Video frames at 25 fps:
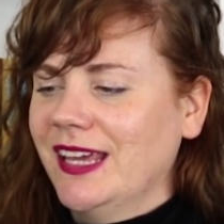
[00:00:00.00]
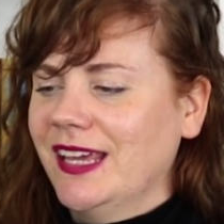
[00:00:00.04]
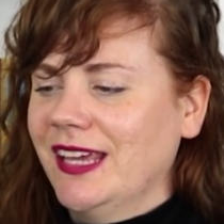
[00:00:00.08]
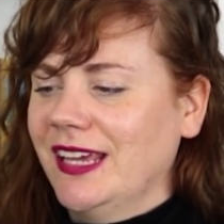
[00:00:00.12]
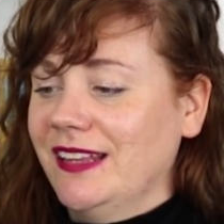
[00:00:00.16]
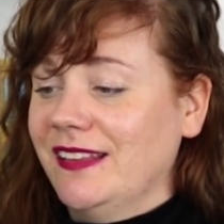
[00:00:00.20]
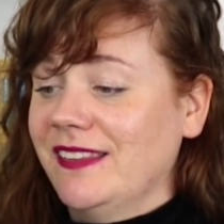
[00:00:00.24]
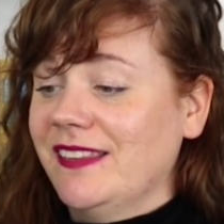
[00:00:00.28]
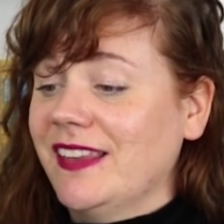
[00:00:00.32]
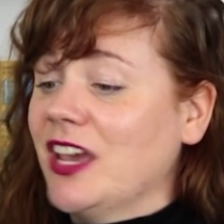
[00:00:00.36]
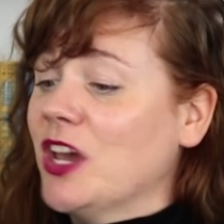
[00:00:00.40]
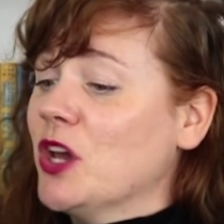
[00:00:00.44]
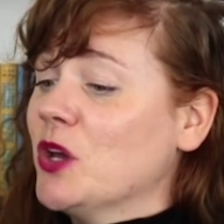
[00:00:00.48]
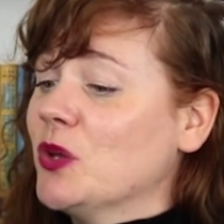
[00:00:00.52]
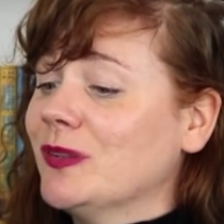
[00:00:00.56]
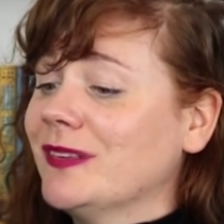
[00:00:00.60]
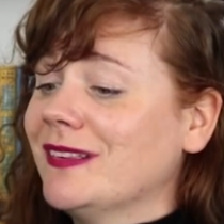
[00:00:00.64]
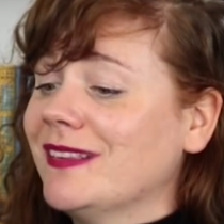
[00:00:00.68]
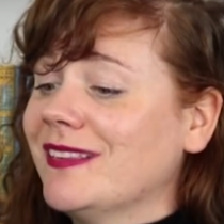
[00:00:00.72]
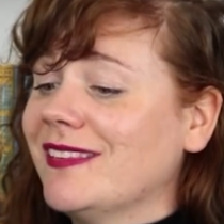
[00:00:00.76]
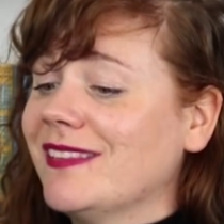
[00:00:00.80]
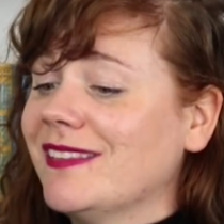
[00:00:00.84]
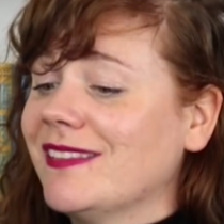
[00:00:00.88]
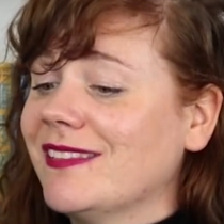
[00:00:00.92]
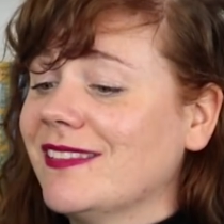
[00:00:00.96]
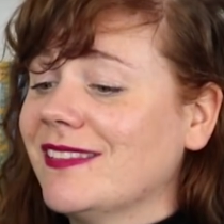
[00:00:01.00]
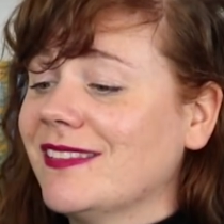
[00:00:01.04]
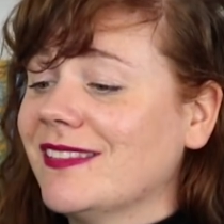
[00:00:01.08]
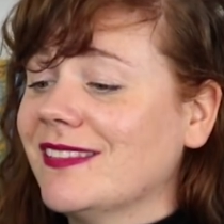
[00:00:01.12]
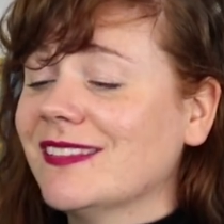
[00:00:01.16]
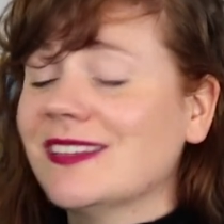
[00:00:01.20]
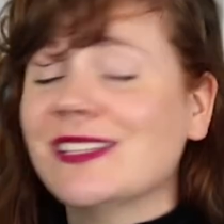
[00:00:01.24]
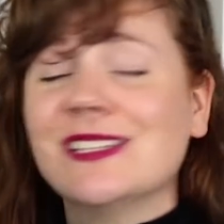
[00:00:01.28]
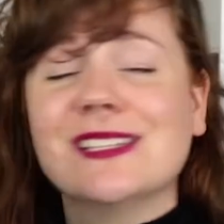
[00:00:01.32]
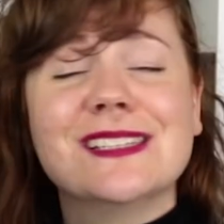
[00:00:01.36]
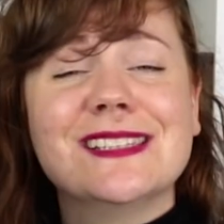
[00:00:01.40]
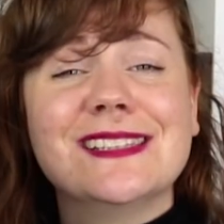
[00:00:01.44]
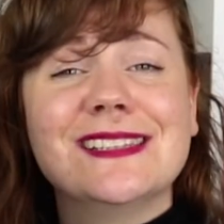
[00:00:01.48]
It sounds
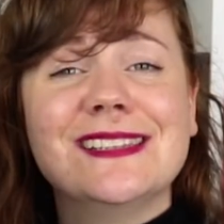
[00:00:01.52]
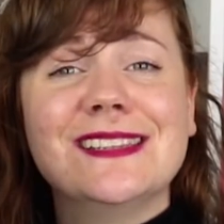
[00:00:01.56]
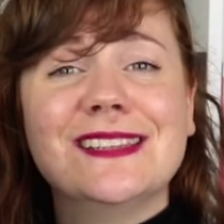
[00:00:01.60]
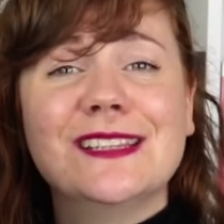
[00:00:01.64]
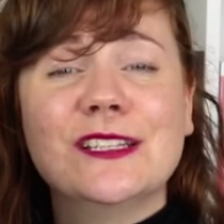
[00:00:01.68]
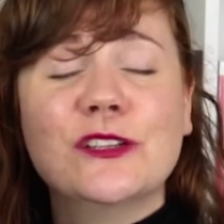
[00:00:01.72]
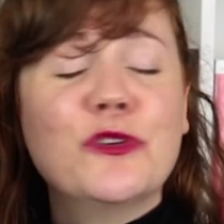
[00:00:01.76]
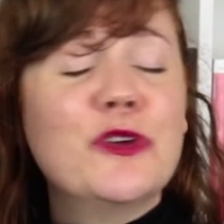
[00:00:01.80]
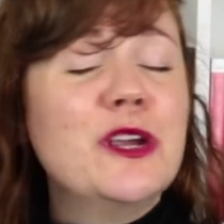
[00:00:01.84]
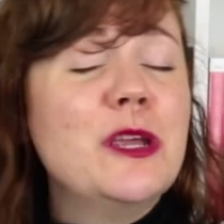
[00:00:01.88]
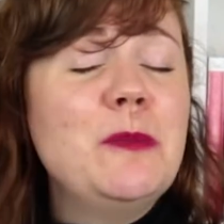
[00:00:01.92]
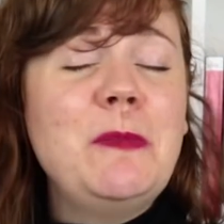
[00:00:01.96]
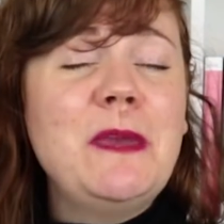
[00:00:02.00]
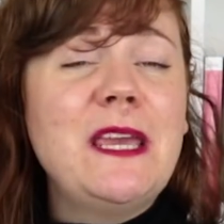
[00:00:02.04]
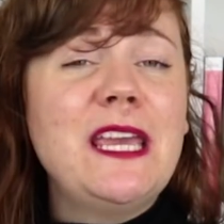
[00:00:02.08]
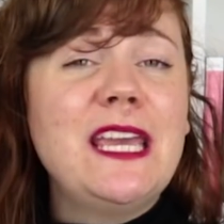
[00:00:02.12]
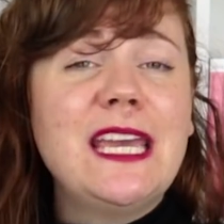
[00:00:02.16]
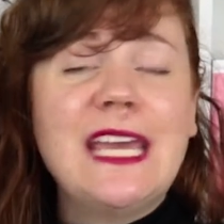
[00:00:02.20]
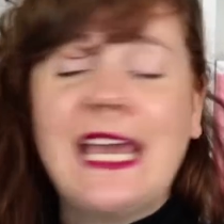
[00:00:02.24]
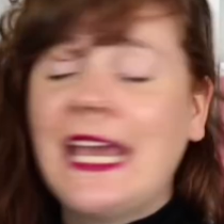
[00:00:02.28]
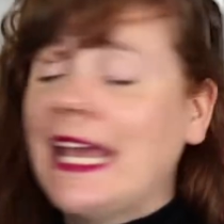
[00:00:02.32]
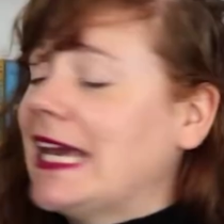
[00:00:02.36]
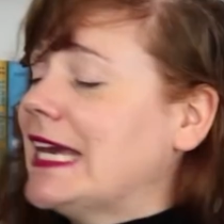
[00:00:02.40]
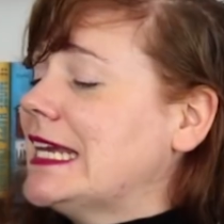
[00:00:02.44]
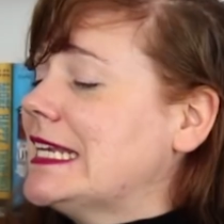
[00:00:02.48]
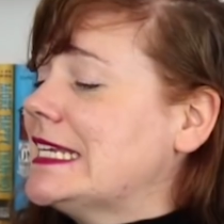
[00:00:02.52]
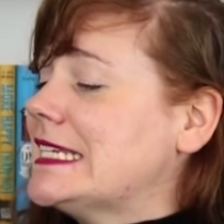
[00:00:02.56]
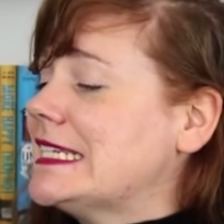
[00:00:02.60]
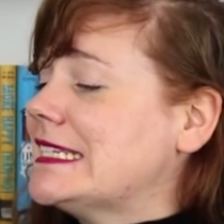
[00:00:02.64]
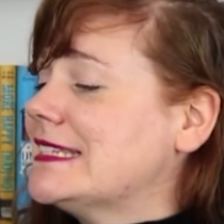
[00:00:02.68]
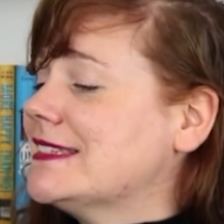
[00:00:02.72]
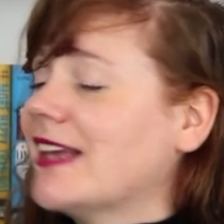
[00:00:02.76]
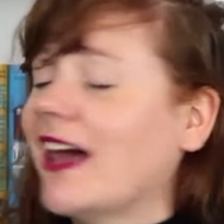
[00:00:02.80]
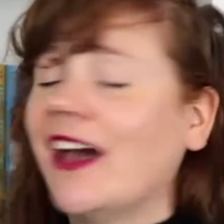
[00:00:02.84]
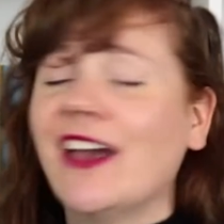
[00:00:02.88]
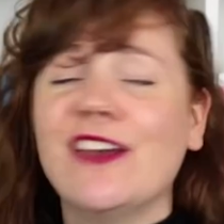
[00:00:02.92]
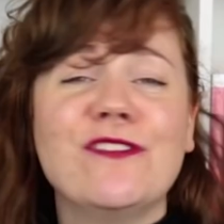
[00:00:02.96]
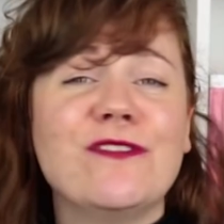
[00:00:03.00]
creepy and
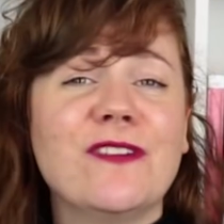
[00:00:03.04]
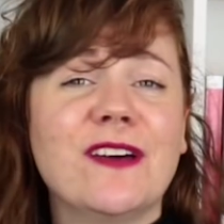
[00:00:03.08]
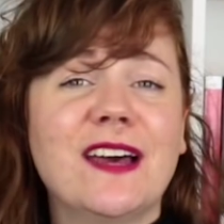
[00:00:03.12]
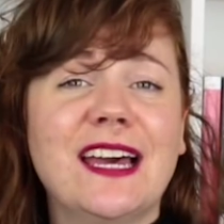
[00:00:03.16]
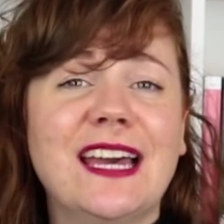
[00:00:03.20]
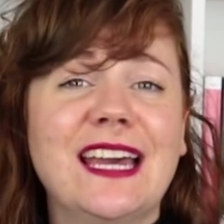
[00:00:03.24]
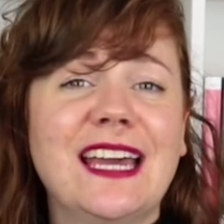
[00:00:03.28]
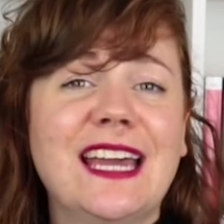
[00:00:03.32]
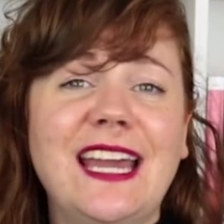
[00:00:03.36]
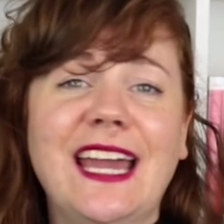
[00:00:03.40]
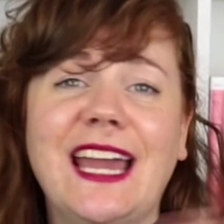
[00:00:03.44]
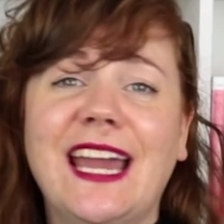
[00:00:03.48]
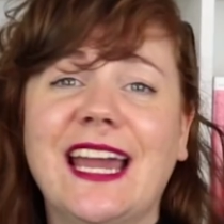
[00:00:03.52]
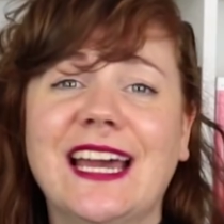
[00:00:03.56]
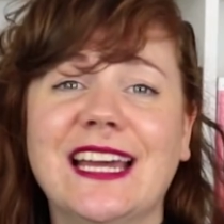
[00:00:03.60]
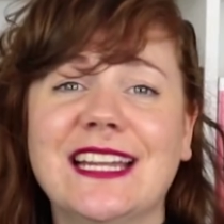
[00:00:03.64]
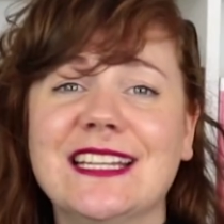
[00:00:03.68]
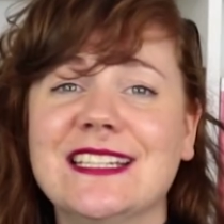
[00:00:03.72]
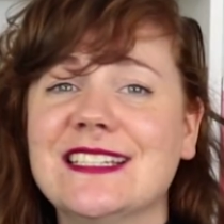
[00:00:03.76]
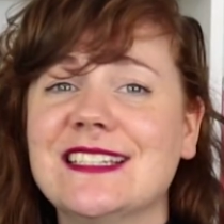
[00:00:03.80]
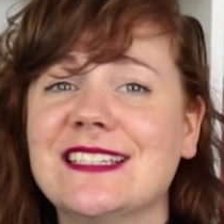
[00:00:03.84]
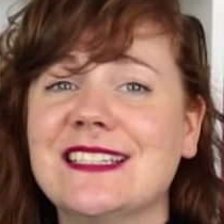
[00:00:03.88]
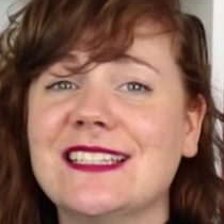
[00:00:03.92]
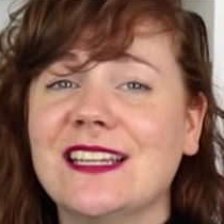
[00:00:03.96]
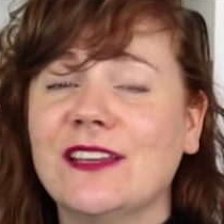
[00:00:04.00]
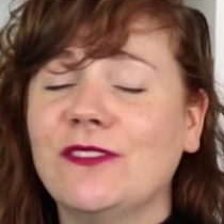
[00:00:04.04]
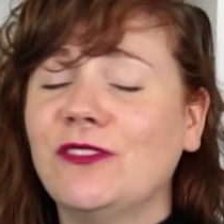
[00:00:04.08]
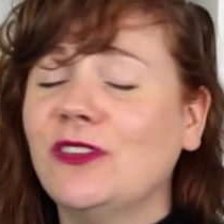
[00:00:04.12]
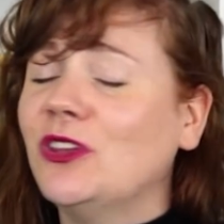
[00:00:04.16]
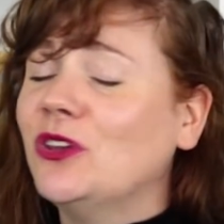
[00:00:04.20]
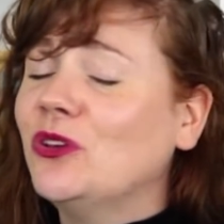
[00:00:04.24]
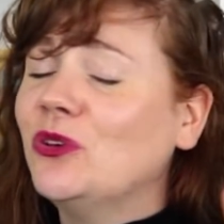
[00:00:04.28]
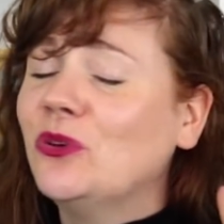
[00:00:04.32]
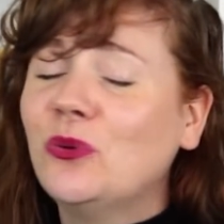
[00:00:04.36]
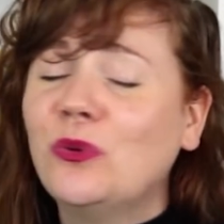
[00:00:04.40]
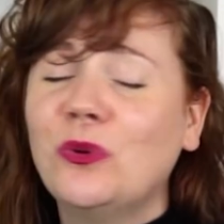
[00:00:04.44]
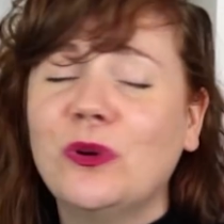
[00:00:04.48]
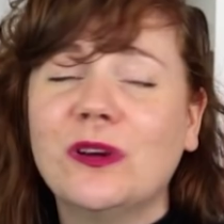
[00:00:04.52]
sci-fi, and if
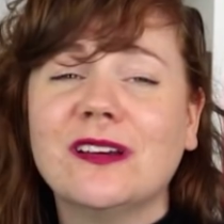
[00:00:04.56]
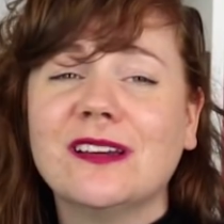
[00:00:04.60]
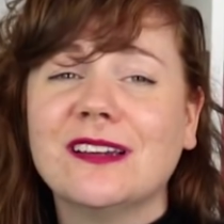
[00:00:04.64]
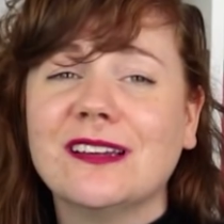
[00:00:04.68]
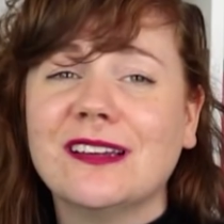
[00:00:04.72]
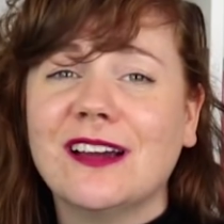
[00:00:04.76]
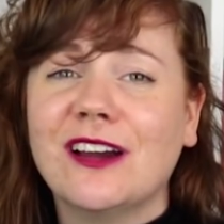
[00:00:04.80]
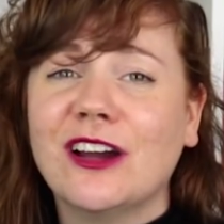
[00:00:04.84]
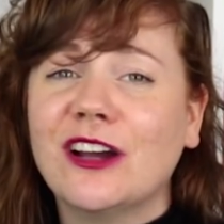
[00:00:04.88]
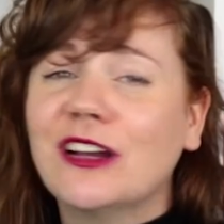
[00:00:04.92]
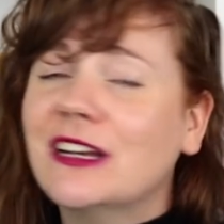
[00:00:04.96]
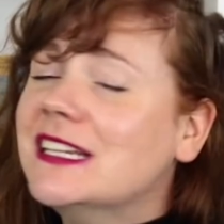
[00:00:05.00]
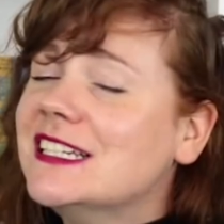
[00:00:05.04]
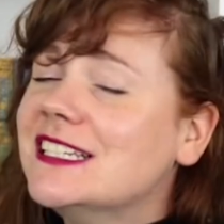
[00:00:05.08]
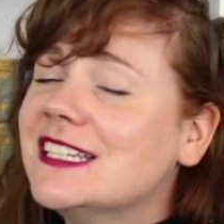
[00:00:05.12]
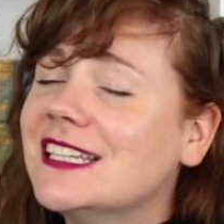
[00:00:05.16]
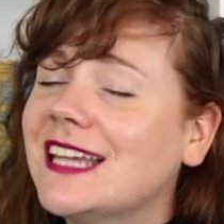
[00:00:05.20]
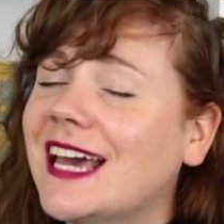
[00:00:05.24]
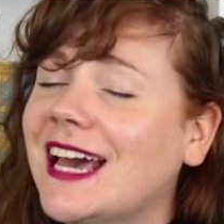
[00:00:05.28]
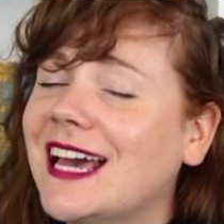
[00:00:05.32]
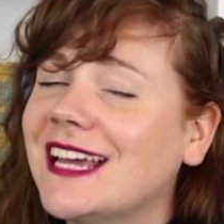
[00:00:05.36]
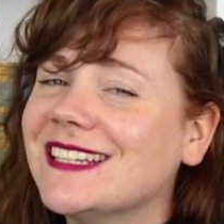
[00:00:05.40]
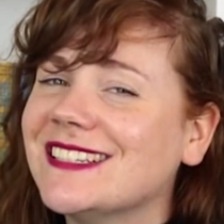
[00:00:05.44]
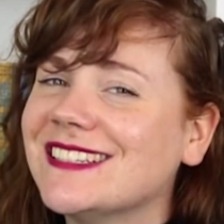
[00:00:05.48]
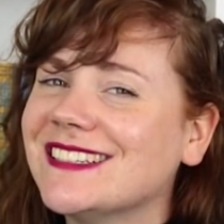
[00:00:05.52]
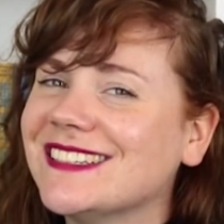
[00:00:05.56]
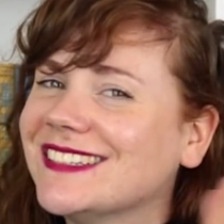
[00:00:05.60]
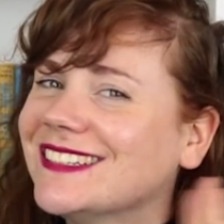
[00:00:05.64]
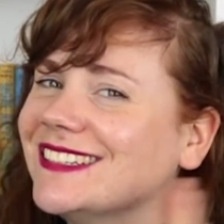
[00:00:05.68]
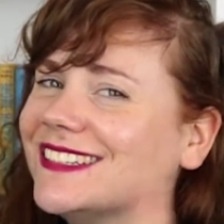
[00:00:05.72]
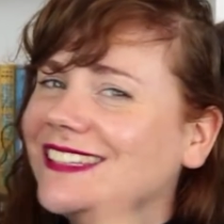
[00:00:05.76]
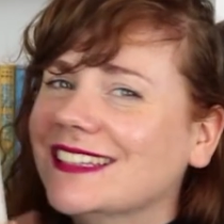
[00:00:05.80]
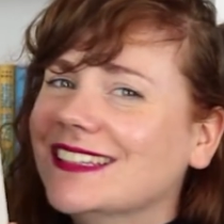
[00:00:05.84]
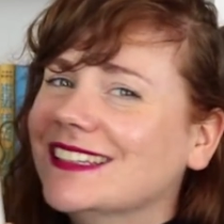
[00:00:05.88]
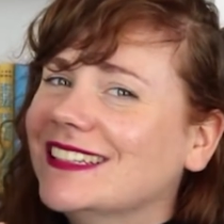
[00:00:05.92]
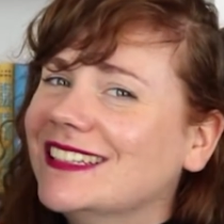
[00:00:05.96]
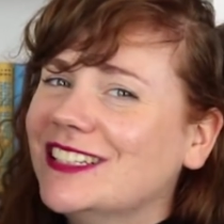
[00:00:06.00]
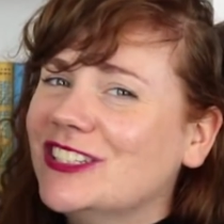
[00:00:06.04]
you are into that,
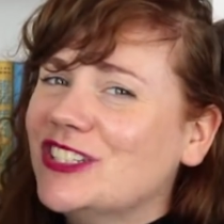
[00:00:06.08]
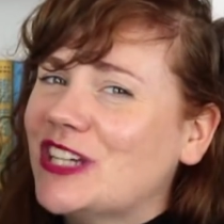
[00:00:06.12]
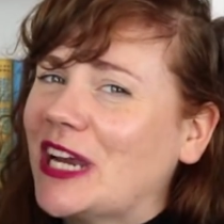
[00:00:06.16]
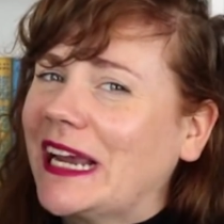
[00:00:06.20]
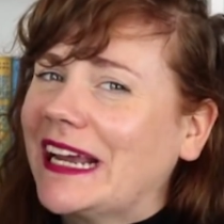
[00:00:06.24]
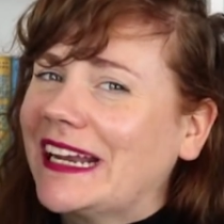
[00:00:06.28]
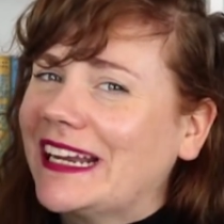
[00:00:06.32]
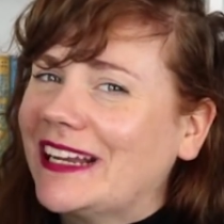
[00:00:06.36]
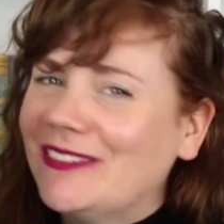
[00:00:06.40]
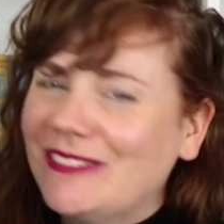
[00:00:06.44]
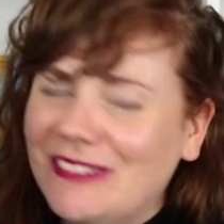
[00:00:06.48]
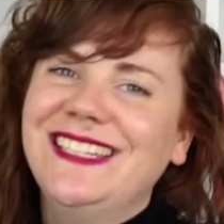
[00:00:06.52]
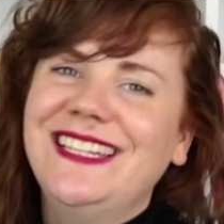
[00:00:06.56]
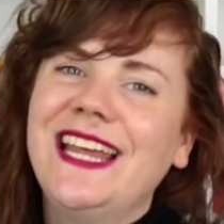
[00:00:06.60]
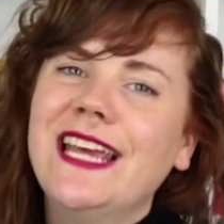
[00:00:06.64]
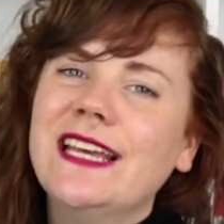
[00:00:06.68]
check it out.